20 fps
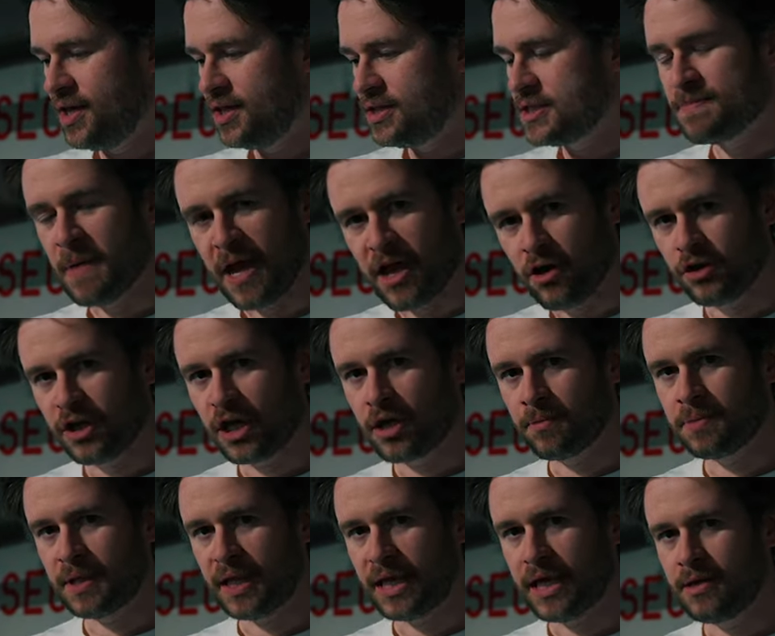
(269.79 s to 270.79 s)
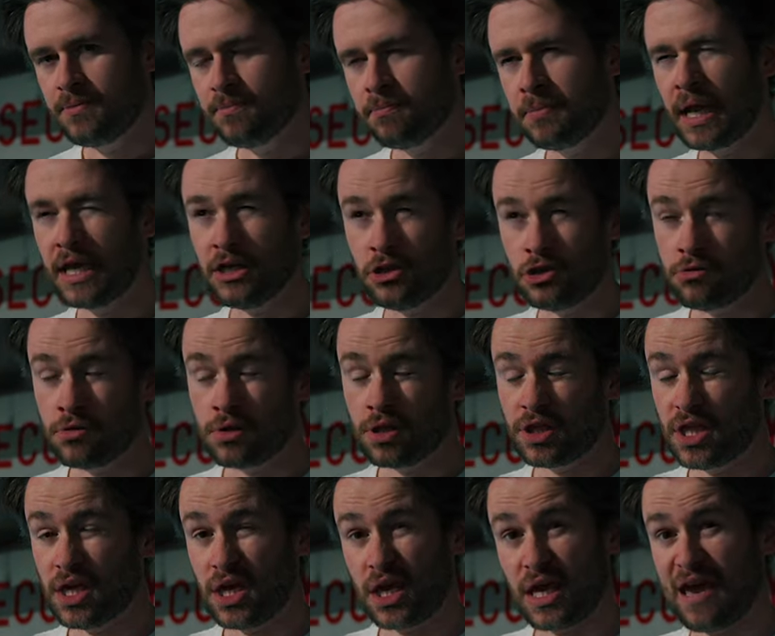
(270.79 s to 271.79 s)
It's my only complaint, but I do
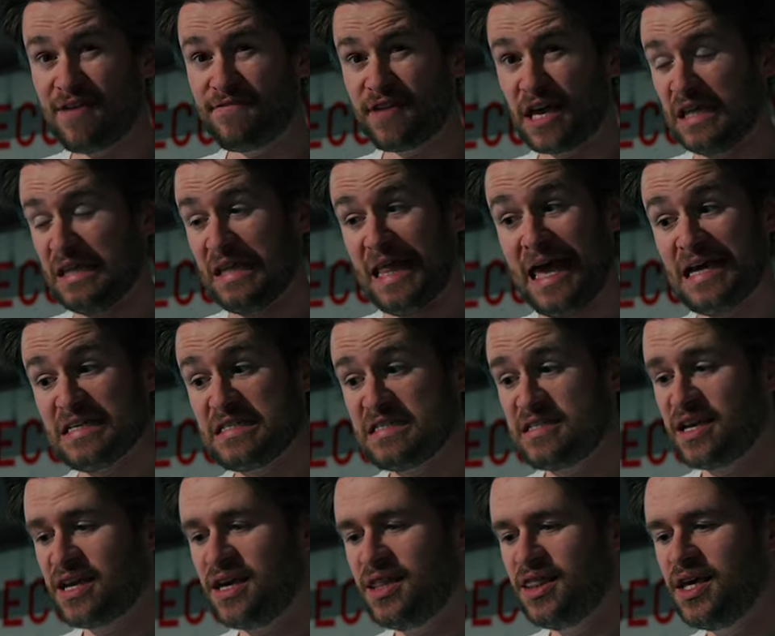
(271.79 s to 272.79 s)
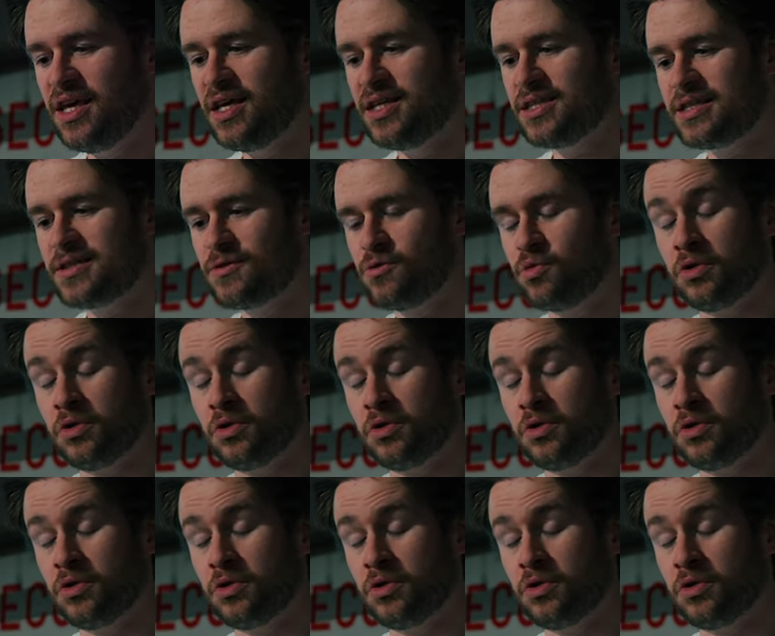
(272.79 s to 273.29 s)
think having elastic in this